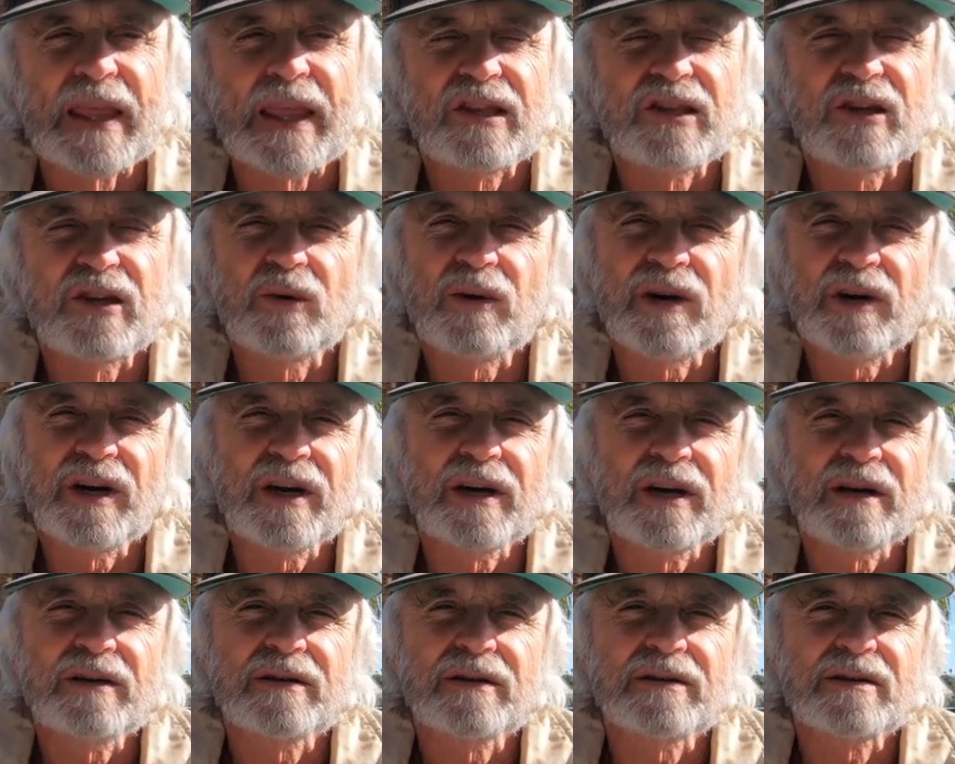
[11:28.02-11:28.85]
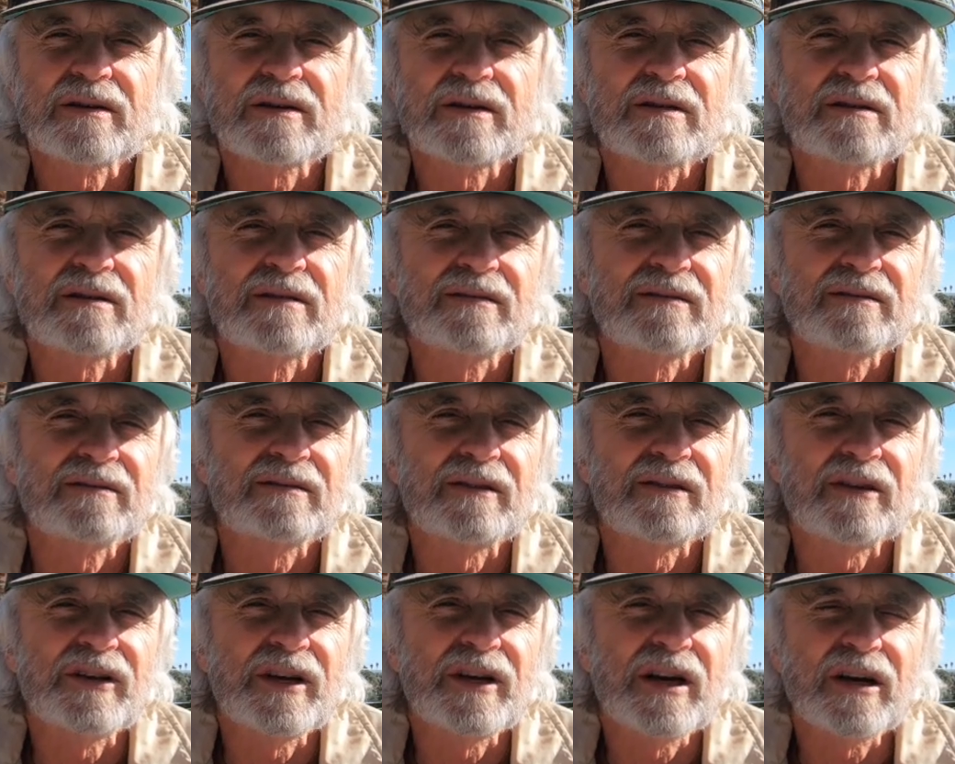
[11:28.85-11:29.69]
2 hours
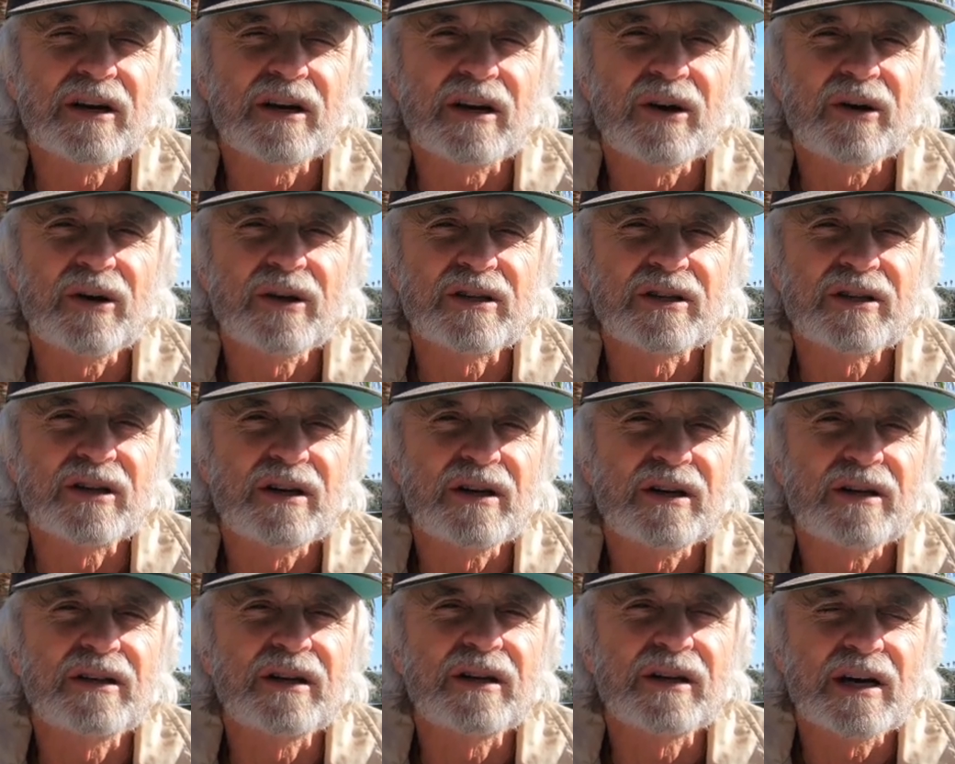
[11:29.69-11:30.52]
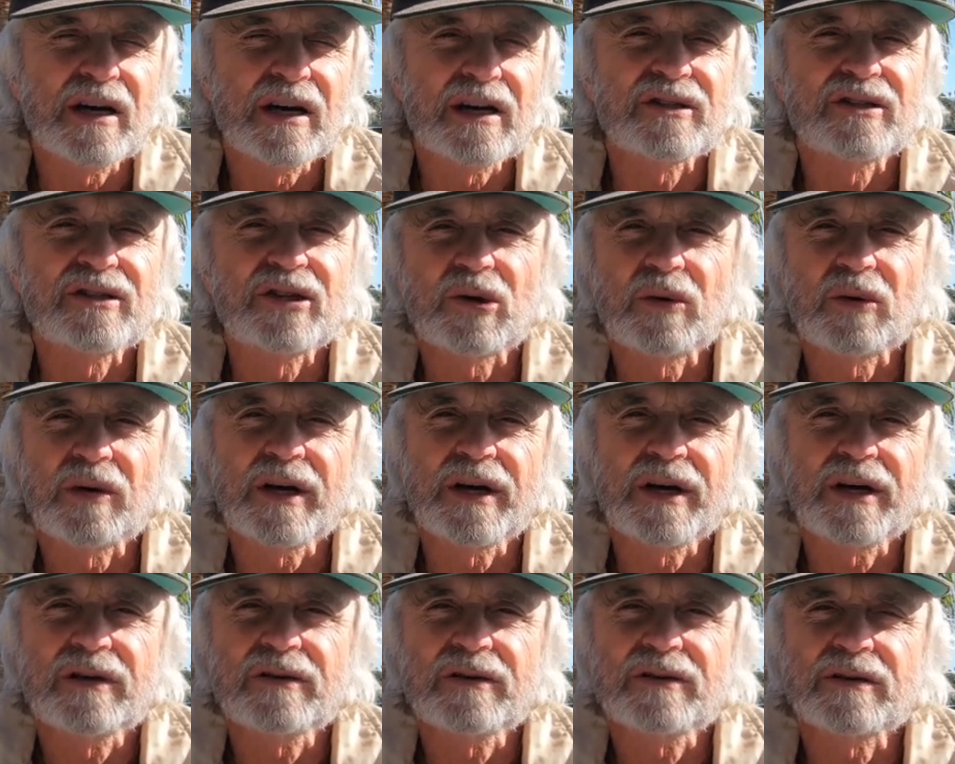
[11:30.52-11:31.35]
on the outgoing tide, the last 2
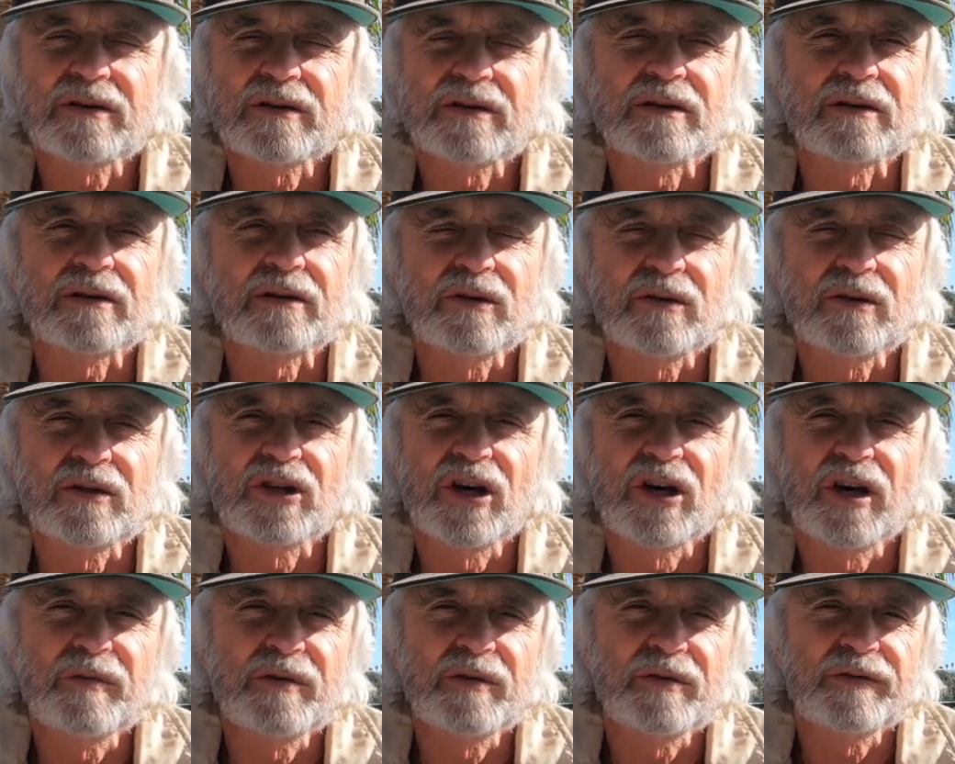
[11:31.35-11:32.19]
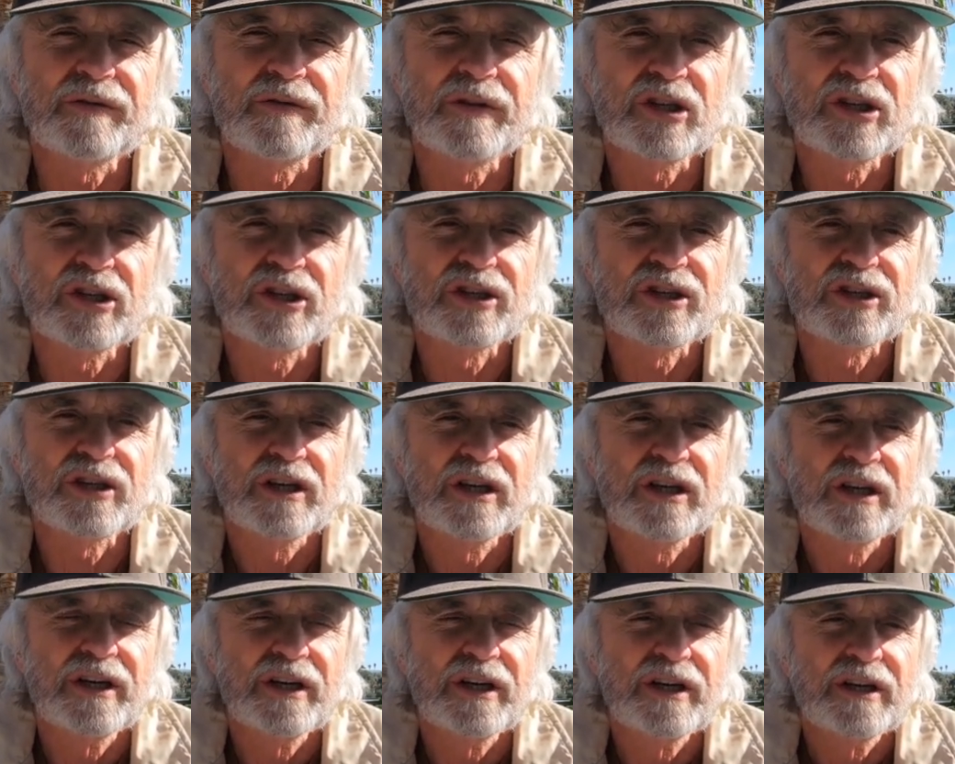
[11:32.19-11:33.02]
hours is a good time to fish.
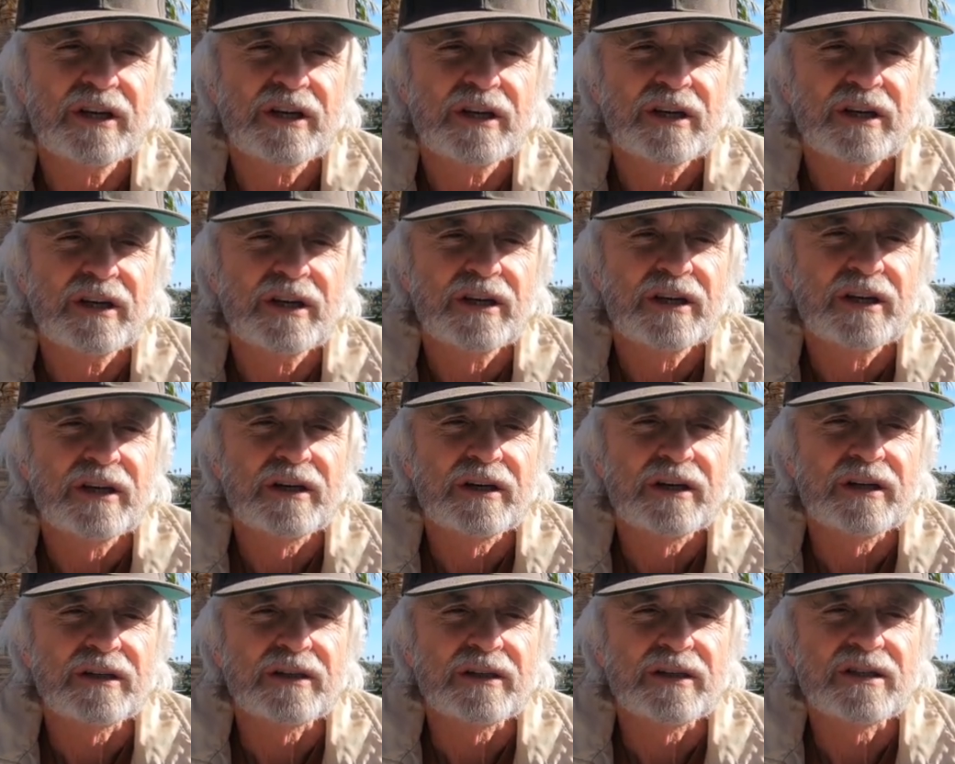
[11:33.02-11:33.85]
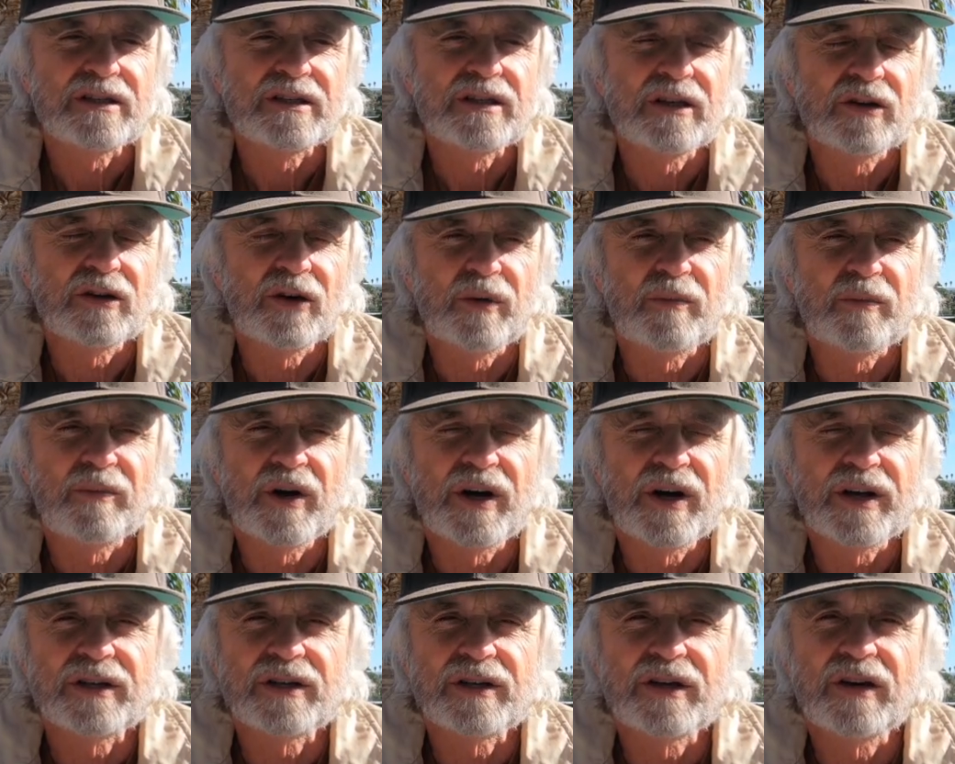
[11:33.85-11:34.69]
You see a lot of
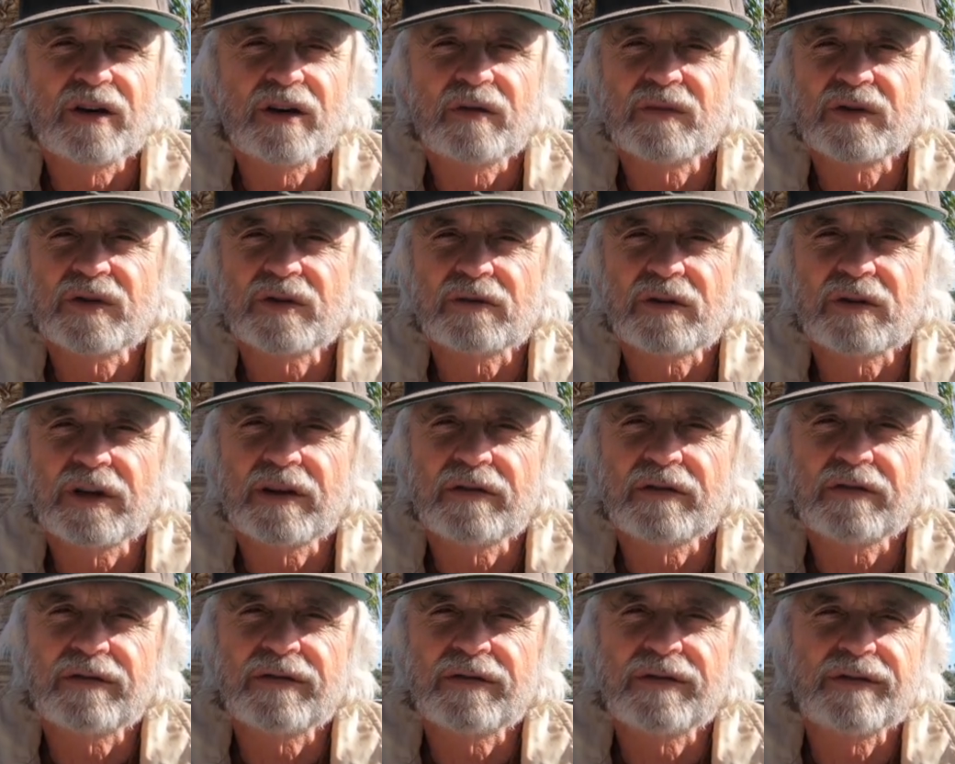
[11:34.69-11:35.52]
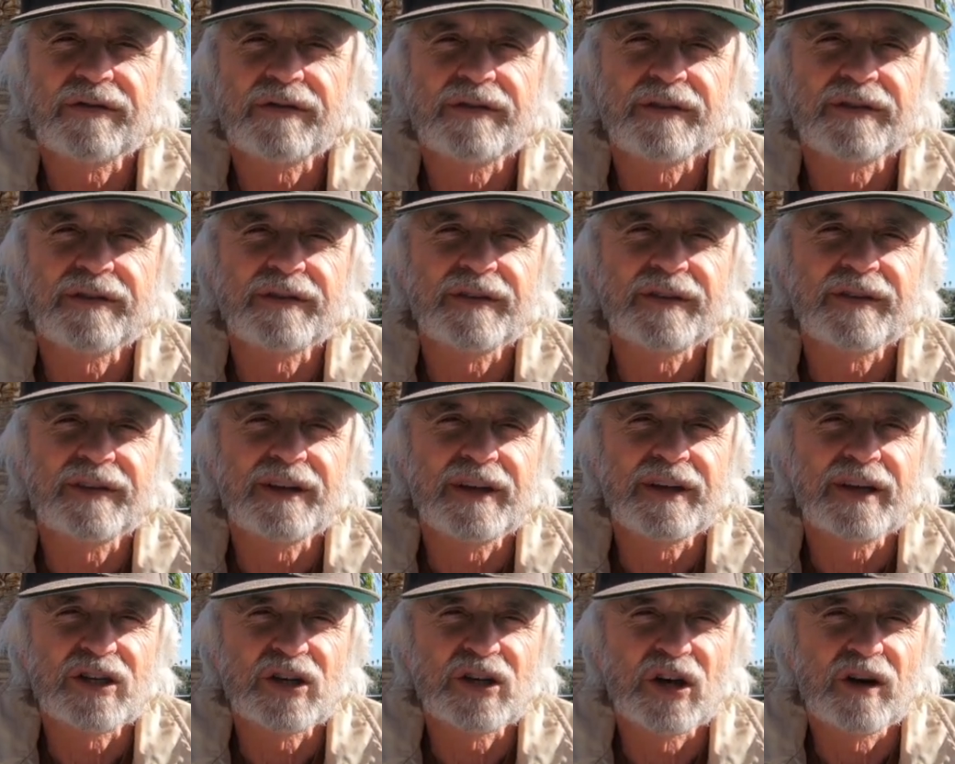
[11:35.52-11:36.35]
bite times will have
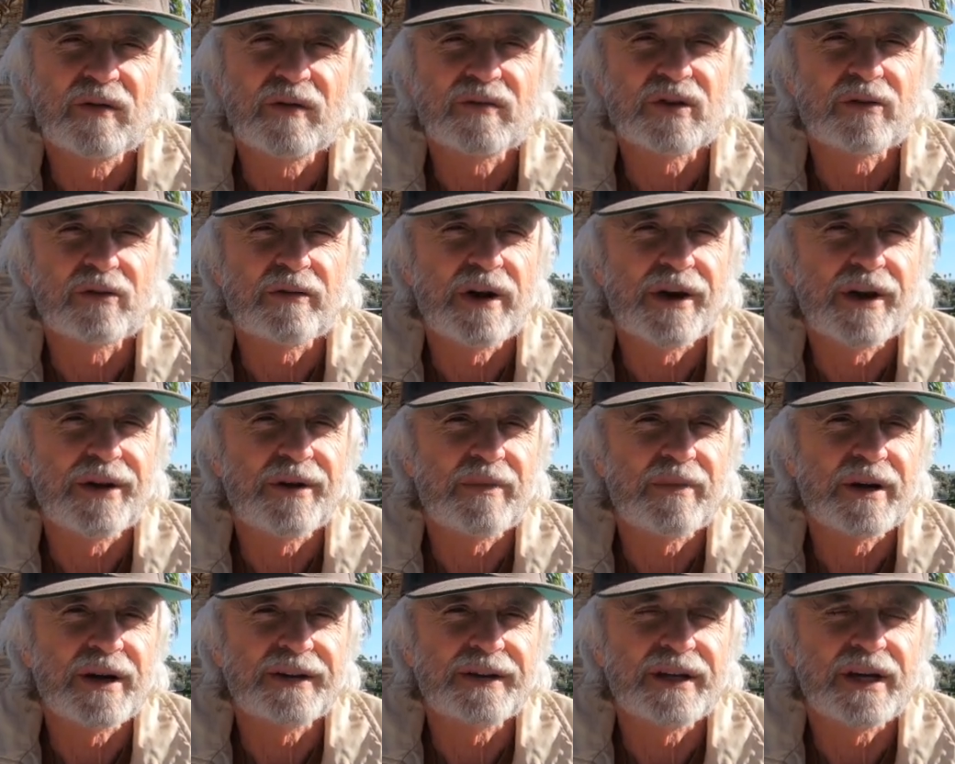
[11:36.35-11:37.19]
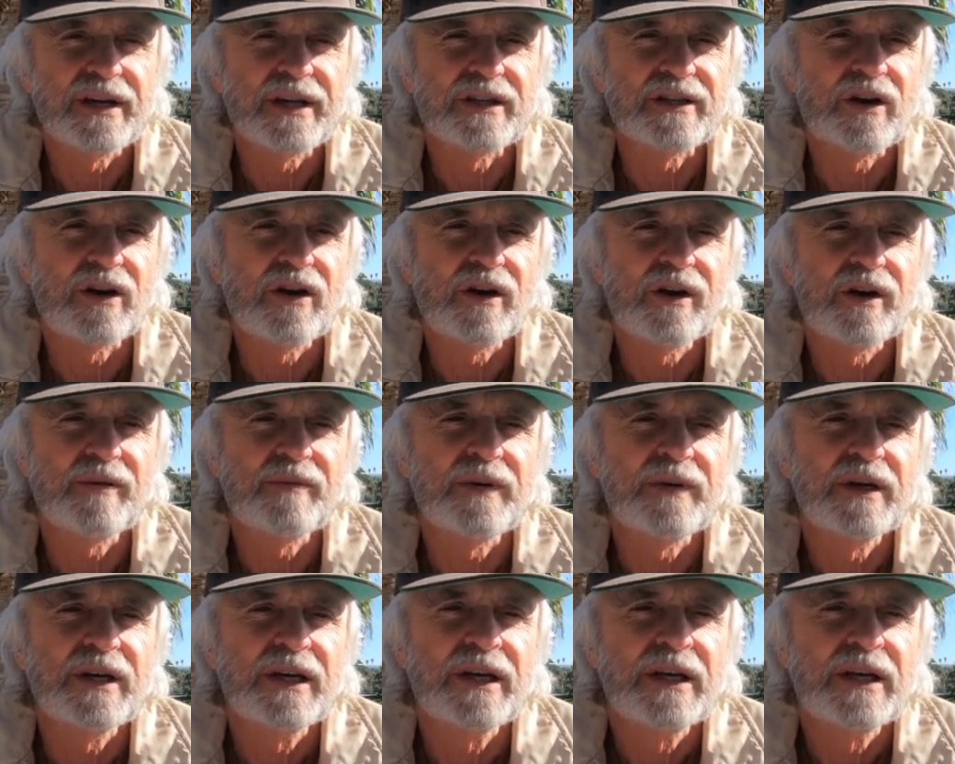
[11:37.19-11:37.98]
their times around about that time.